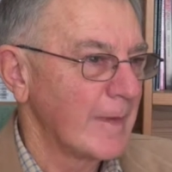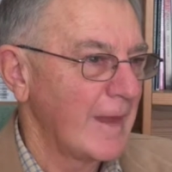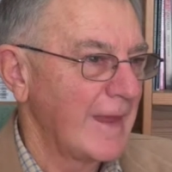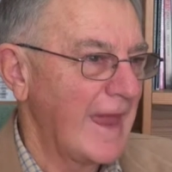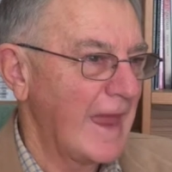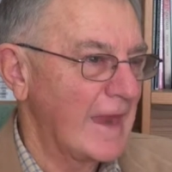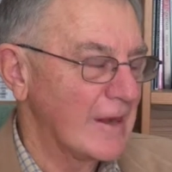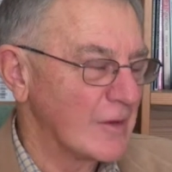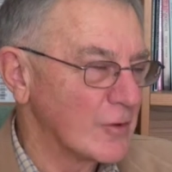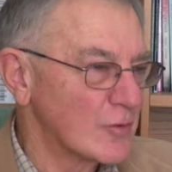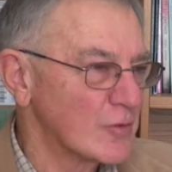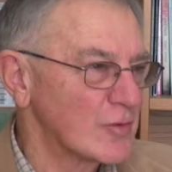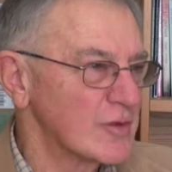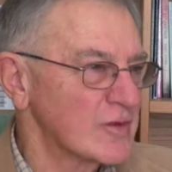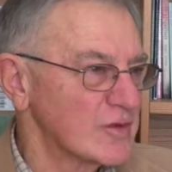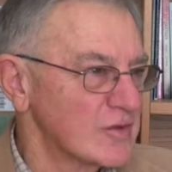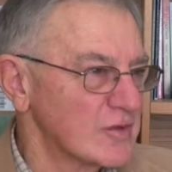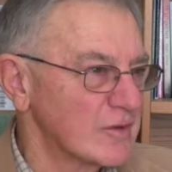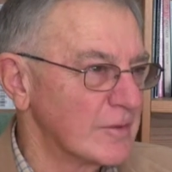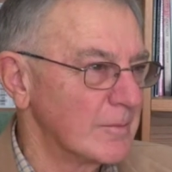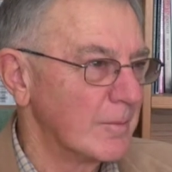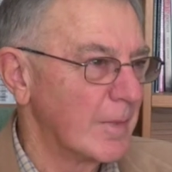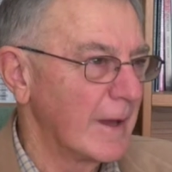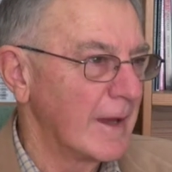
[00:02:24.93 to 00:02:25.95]
had
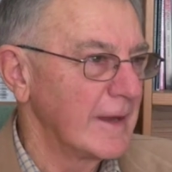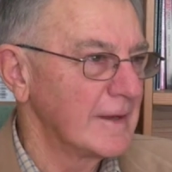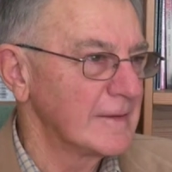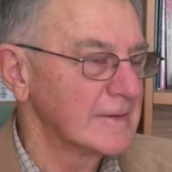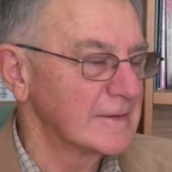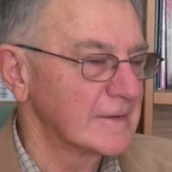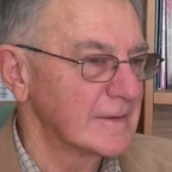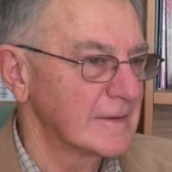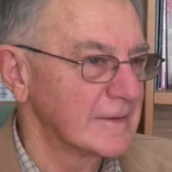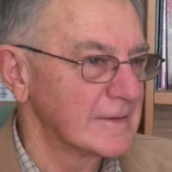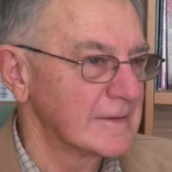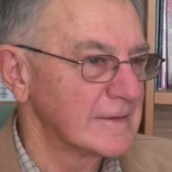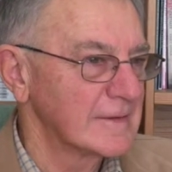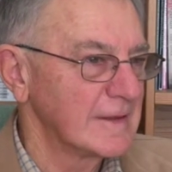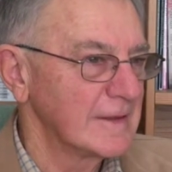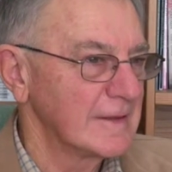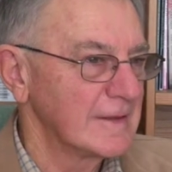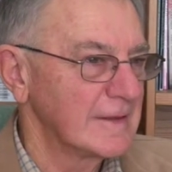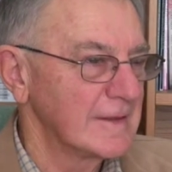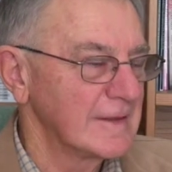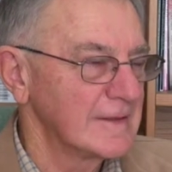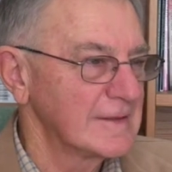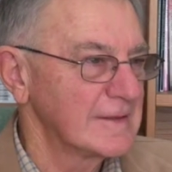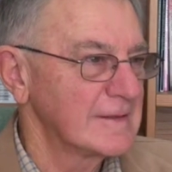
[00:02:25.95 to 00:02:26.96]
Christian basis,
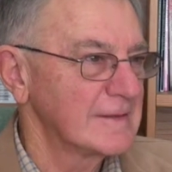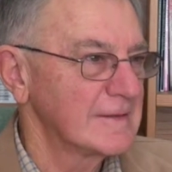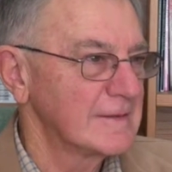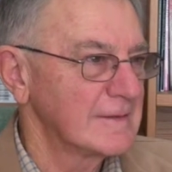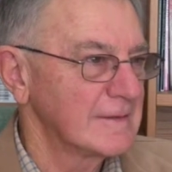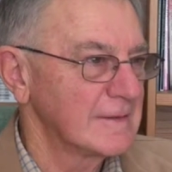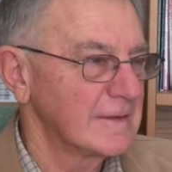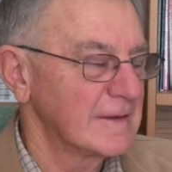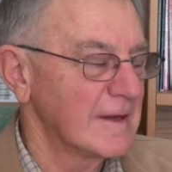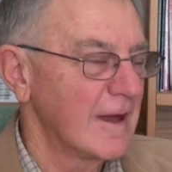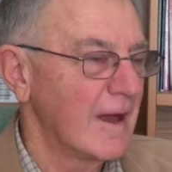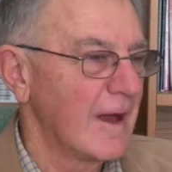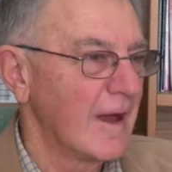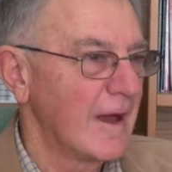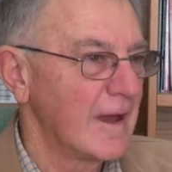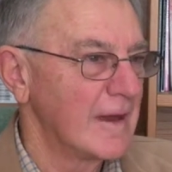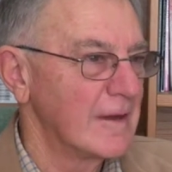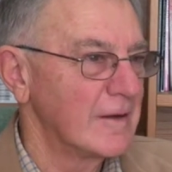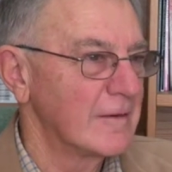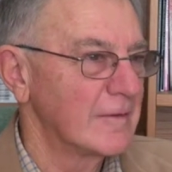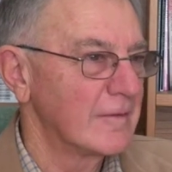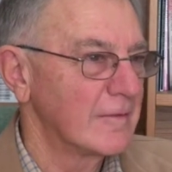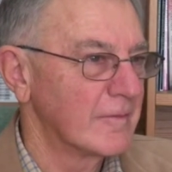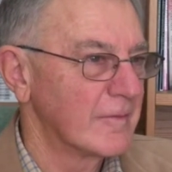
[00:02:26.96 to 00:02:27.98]
this
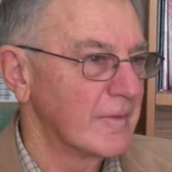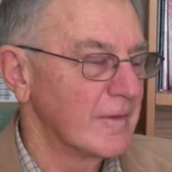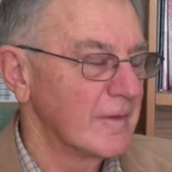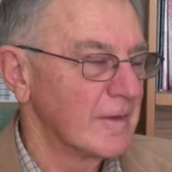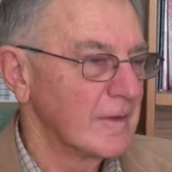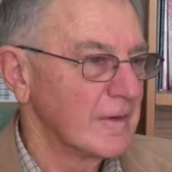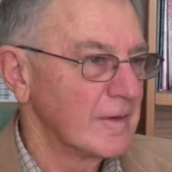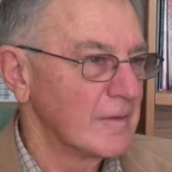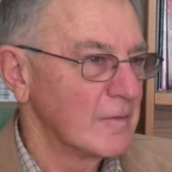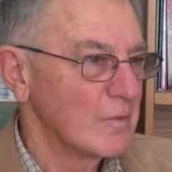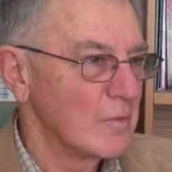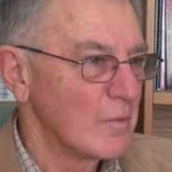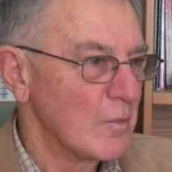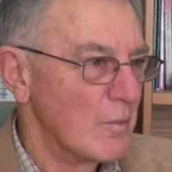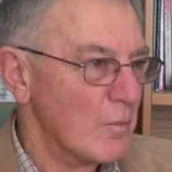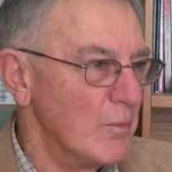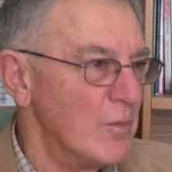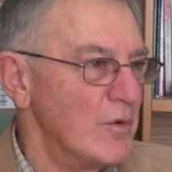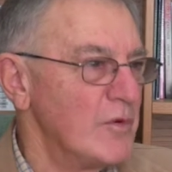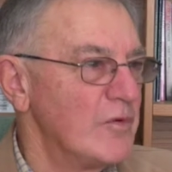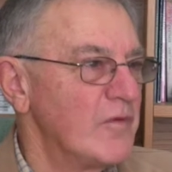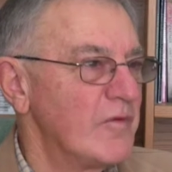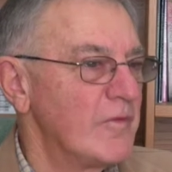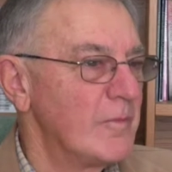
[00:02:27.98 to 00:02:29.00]
kind of
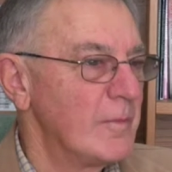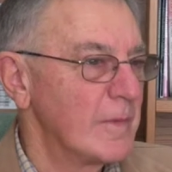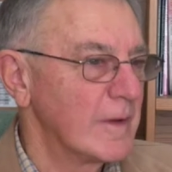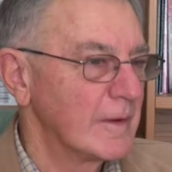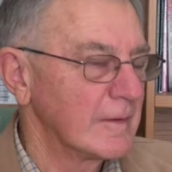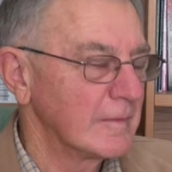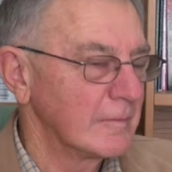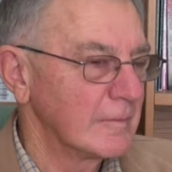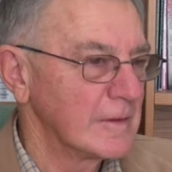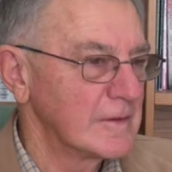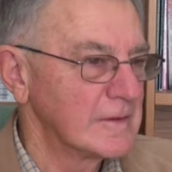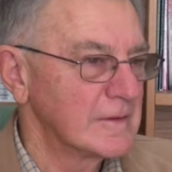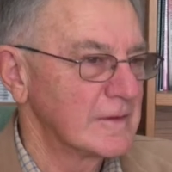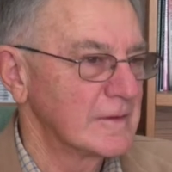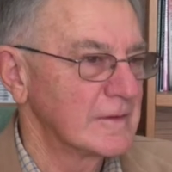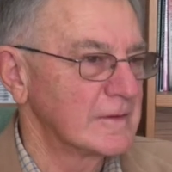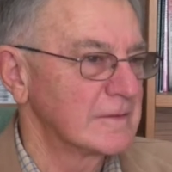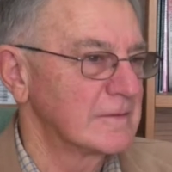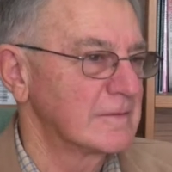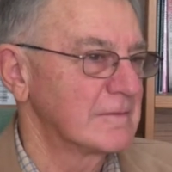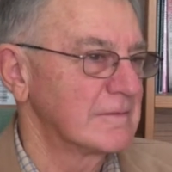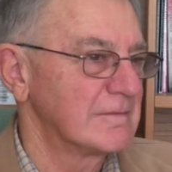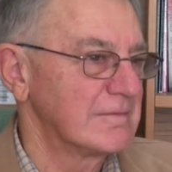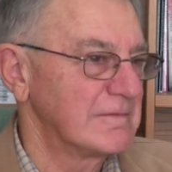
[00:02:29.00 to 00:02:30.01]
movement, which
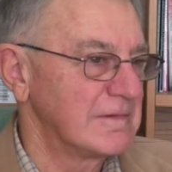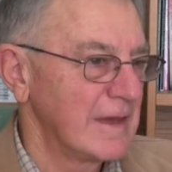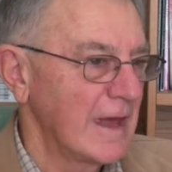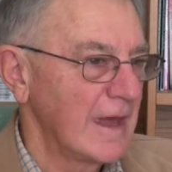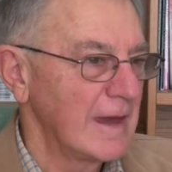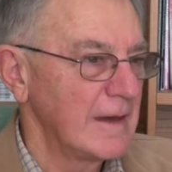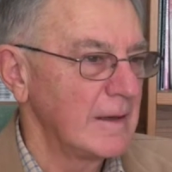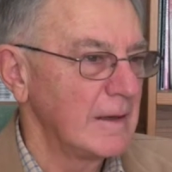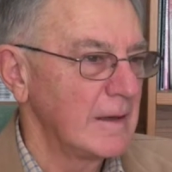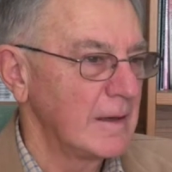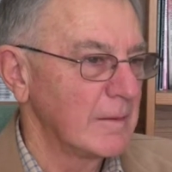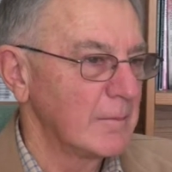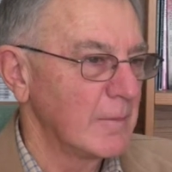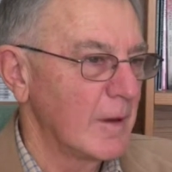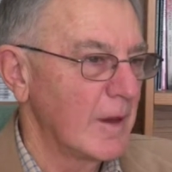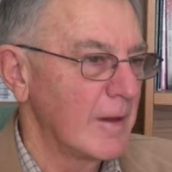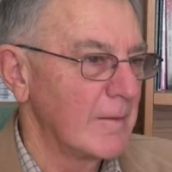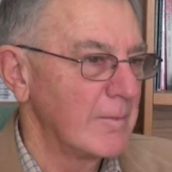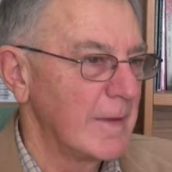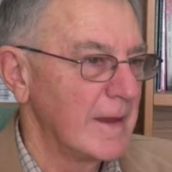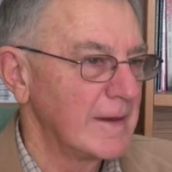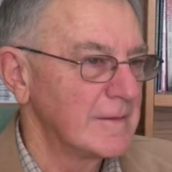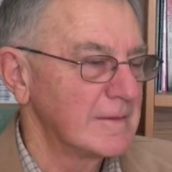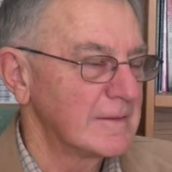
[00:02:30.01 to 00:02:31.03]
is gaining
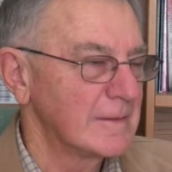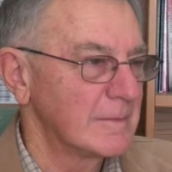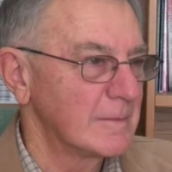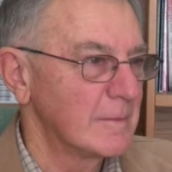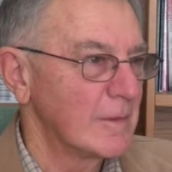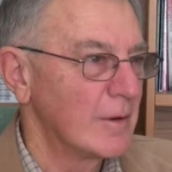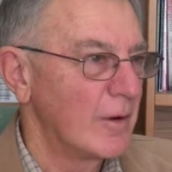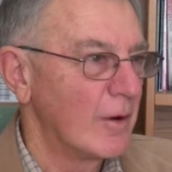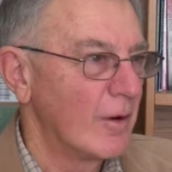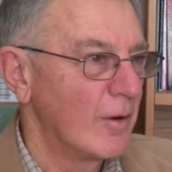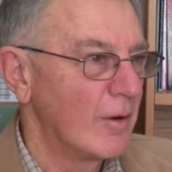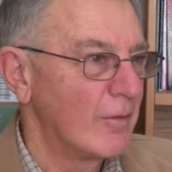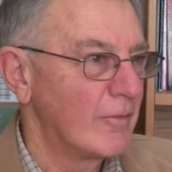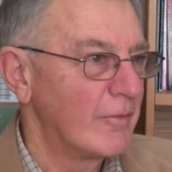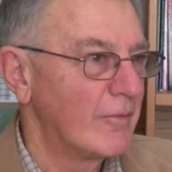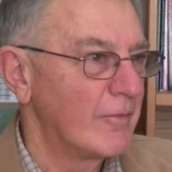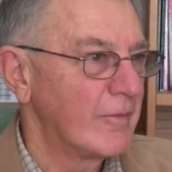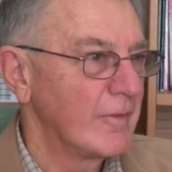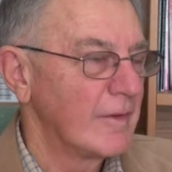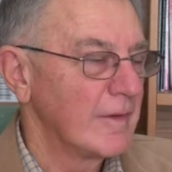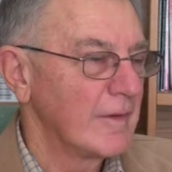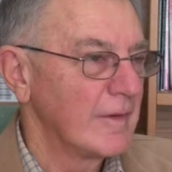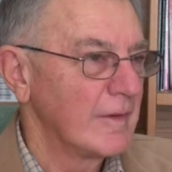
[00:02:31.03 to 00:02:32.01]
momentum, of